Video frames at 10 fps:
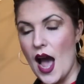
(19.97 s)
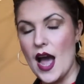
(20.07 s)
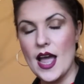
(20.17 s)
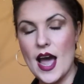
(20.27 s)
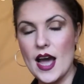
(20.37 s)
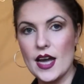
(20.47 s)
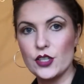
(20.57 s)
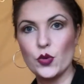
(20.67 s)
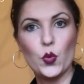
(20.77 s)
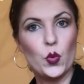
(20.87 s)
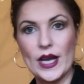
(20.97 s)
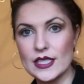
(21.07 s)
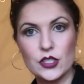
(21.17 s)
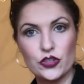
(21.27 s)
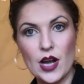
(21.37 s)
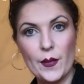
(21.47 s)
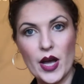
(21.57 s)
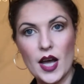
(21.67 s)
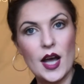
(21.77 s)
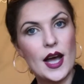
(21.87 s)
I had wedding
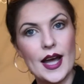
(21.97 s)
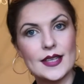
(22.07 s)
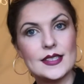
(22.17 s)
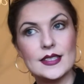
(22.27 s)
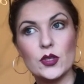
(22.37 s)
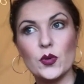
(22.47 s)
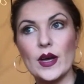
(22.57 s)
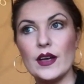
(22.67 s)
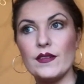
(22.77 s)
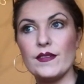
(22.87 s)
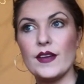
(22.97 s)
drama I had to deal with.